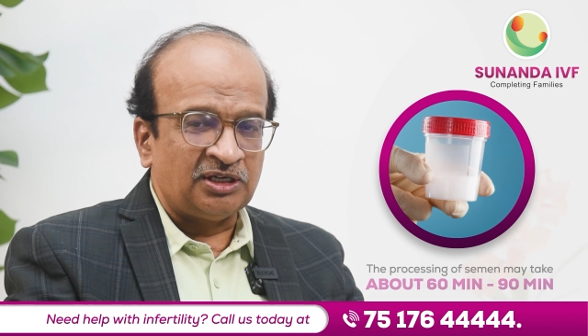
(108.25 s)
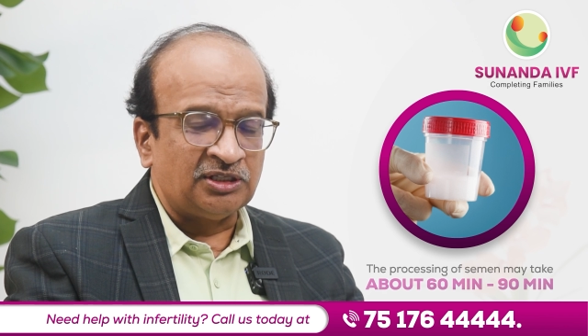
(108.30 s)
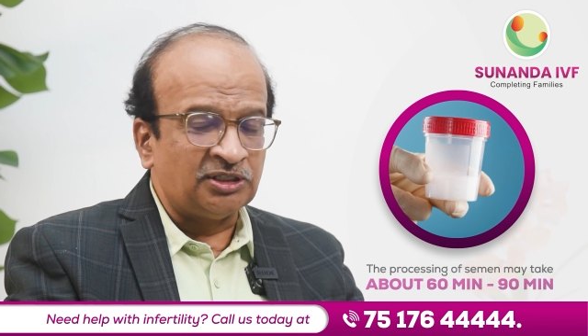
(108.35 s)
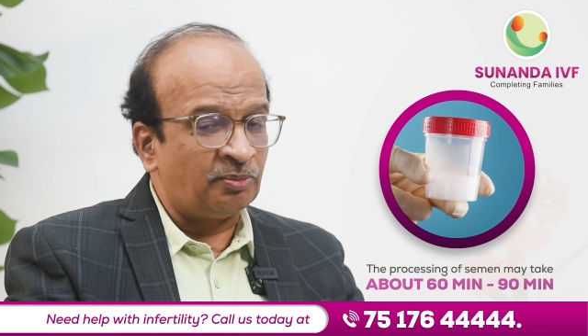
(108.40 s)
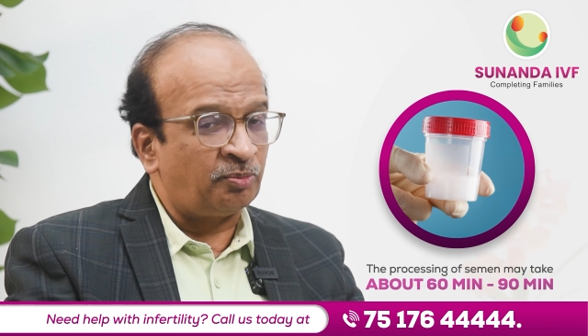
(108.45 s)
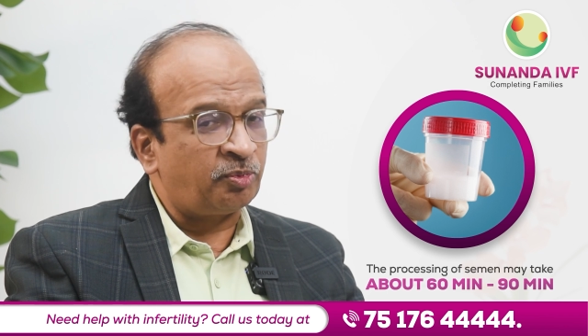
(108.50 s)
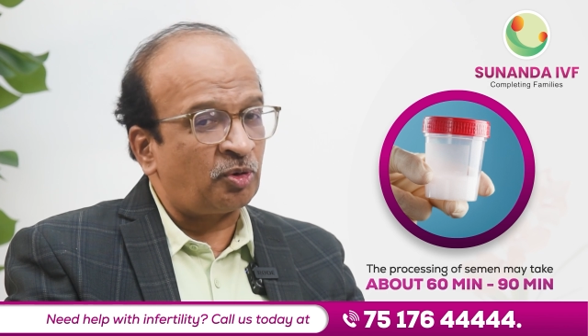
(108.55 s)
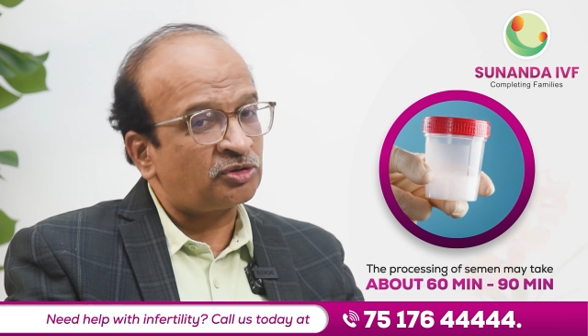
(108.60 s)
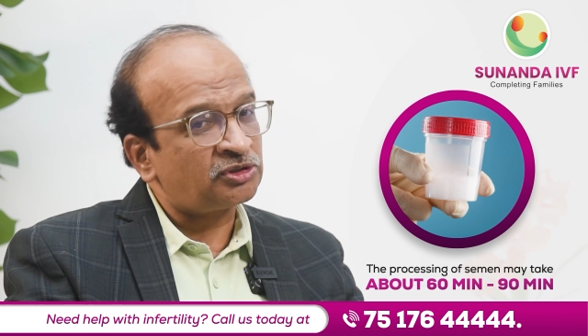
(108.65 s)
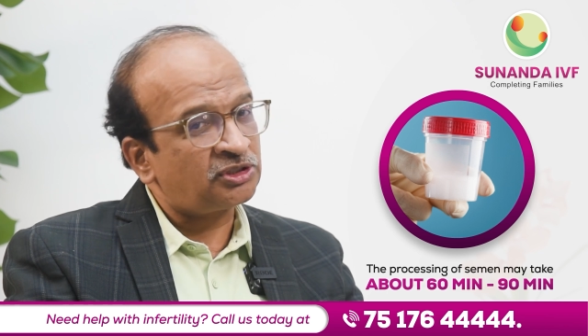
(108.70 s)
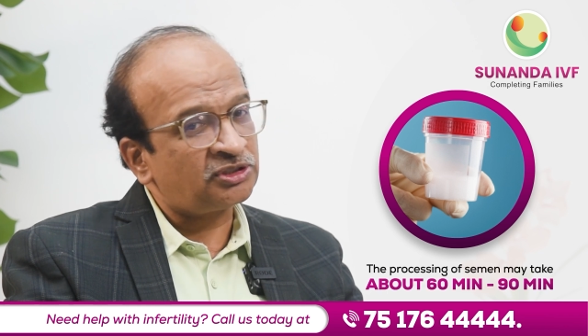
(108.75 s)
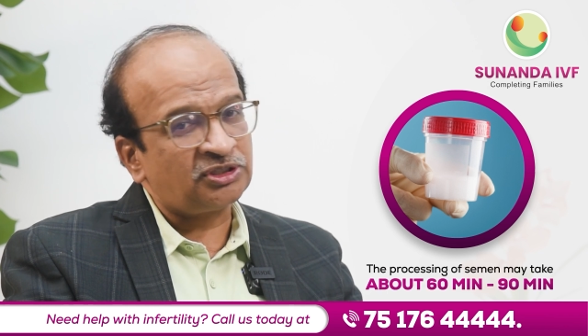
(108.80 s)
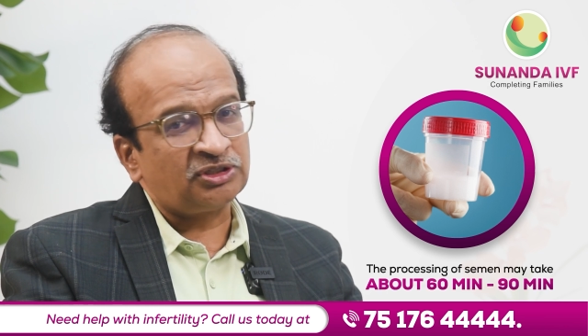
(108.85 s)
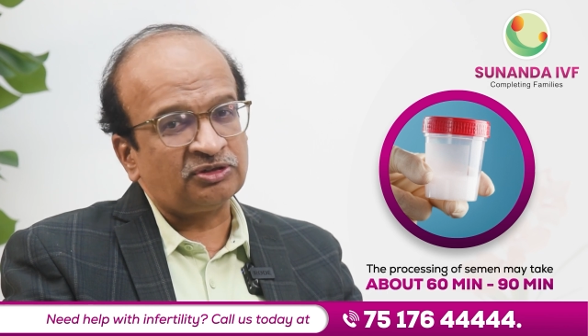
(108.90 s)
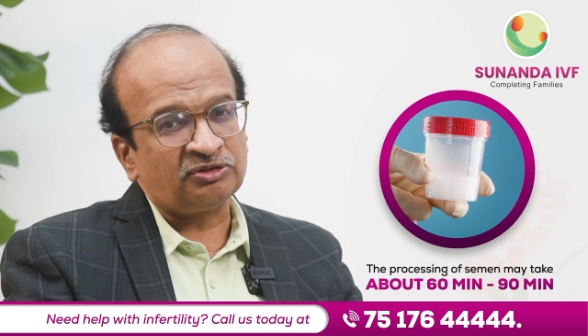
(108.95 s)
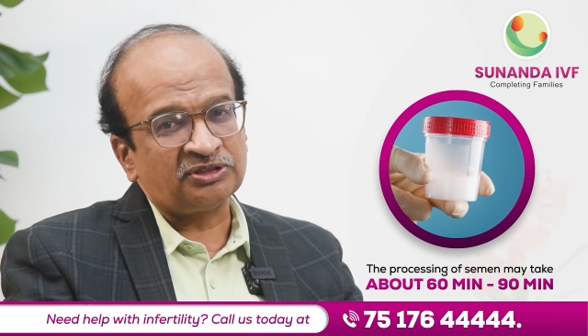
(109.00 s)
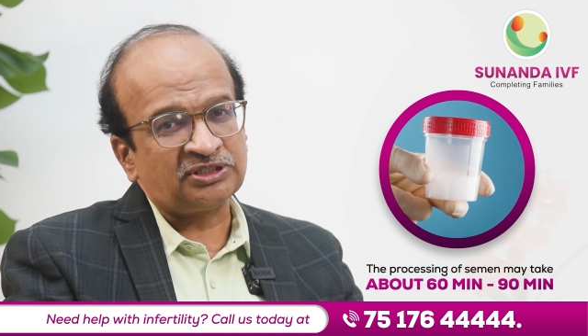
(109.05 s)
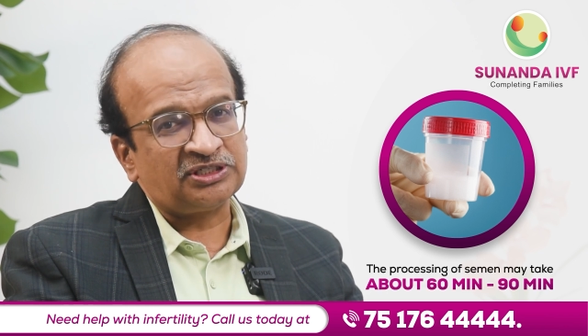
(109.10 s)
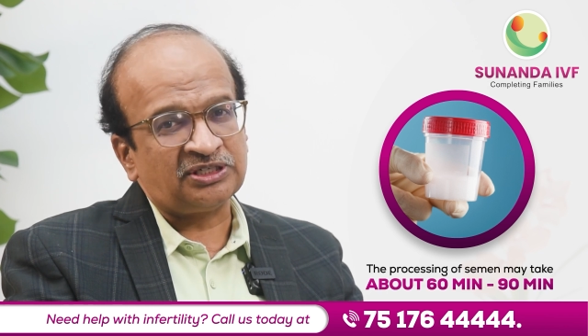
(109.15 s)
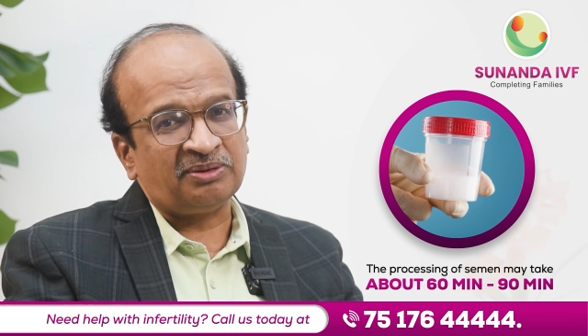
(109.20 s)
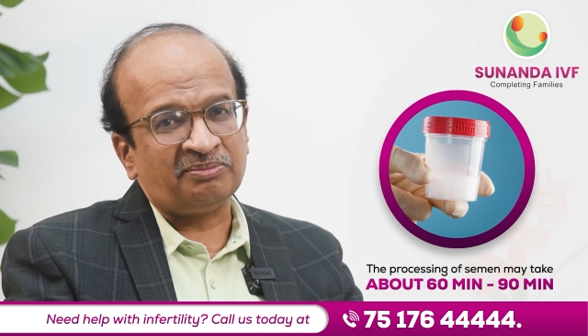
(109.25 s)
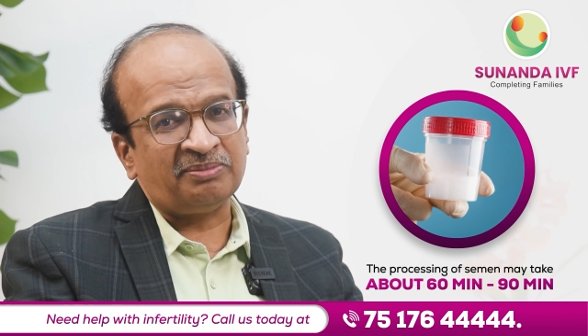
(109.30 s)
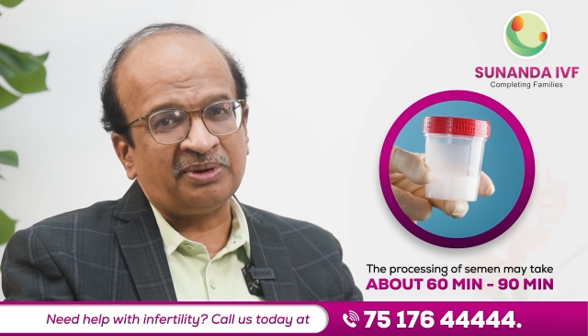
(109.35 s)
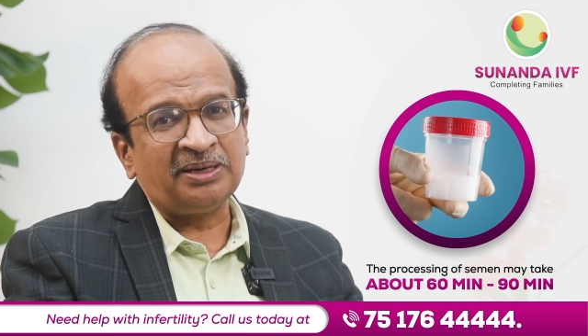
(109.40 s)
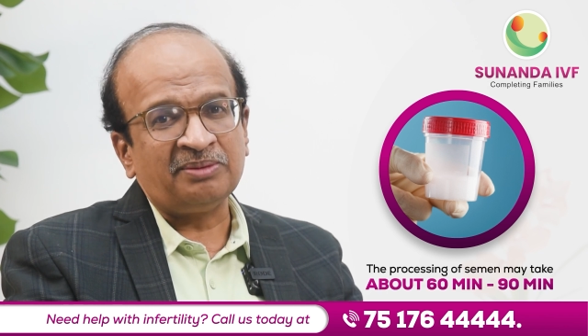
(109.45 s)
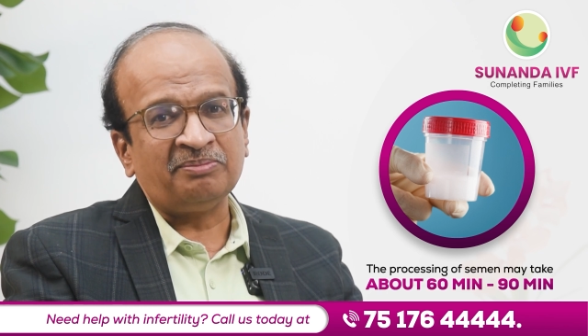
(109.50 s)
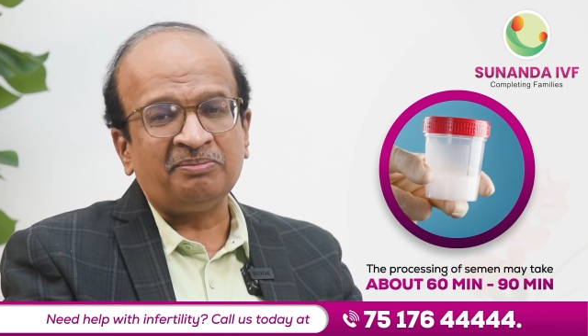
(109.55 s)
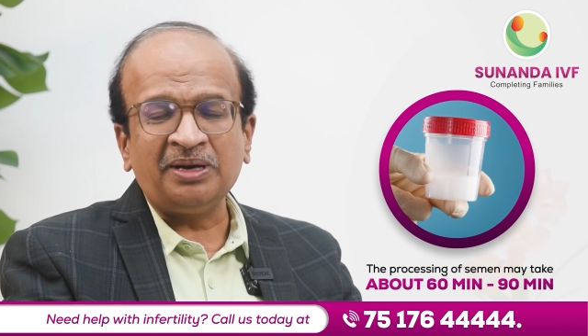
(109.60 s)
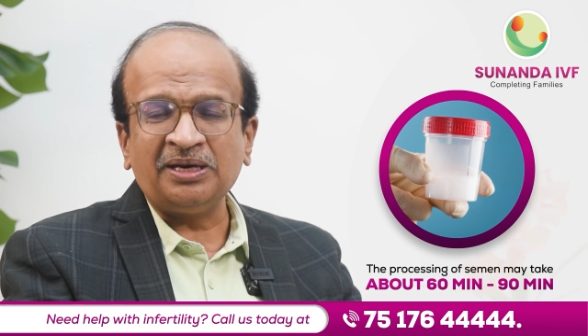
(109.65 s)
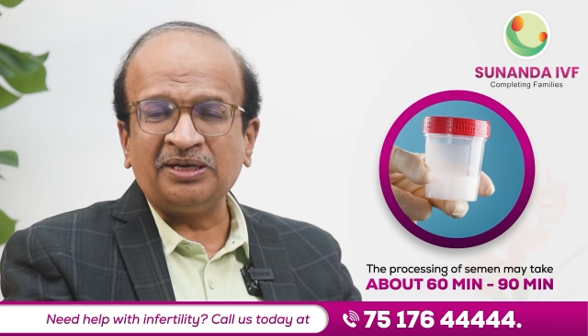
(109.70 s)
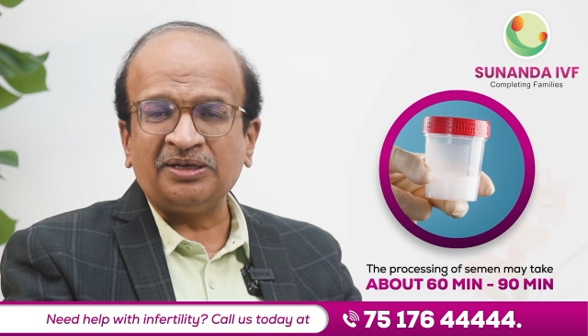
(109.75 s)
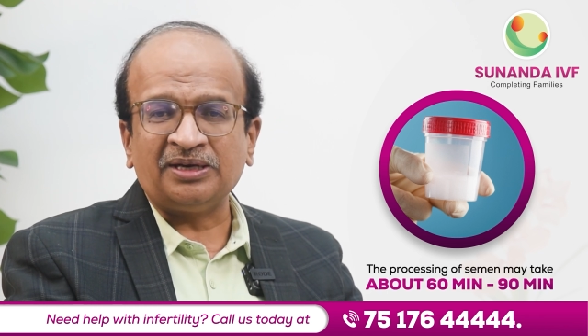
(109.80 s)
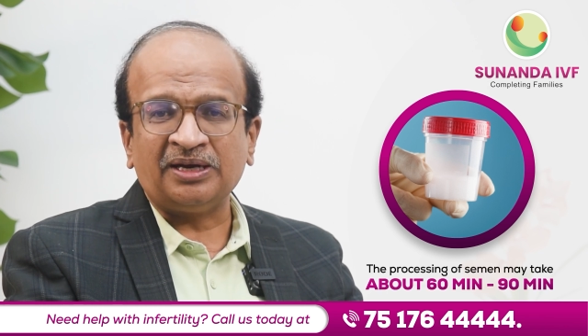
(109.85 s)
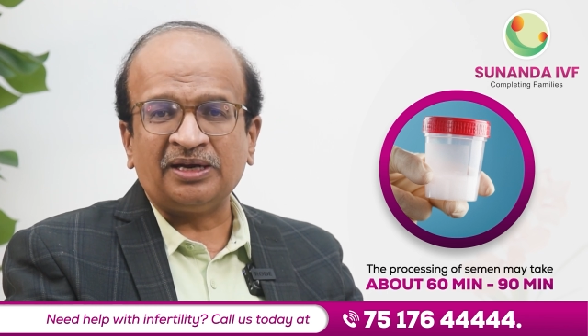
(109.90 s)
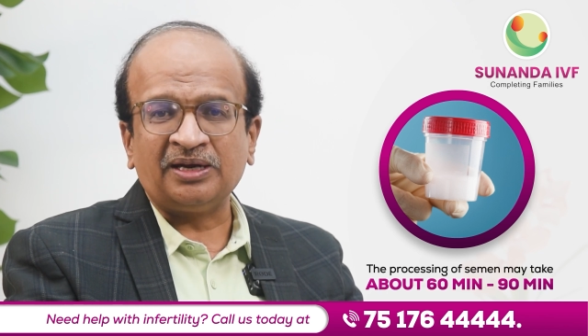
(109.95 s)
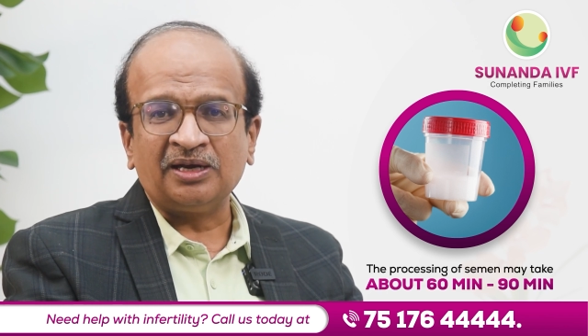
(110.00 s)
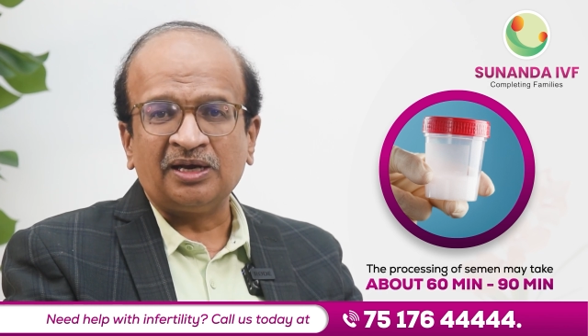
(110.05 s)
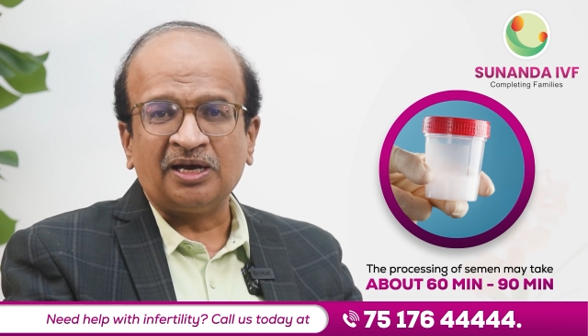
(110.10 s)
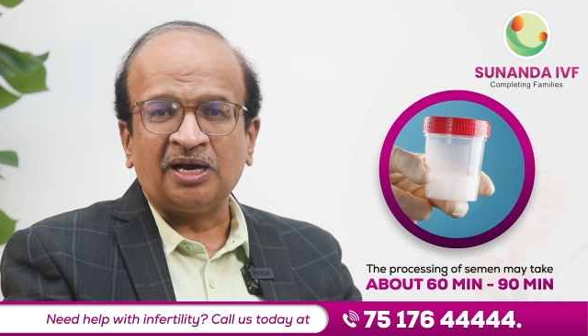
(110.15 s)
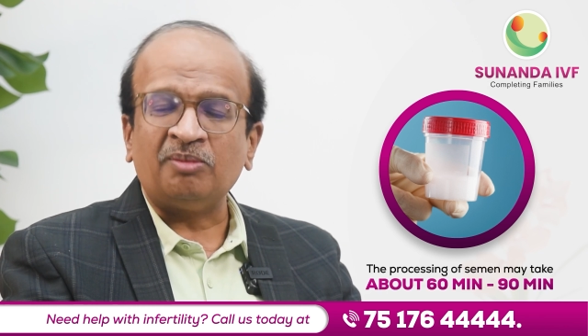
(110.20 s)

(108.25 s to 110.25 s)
The processing of the semen may take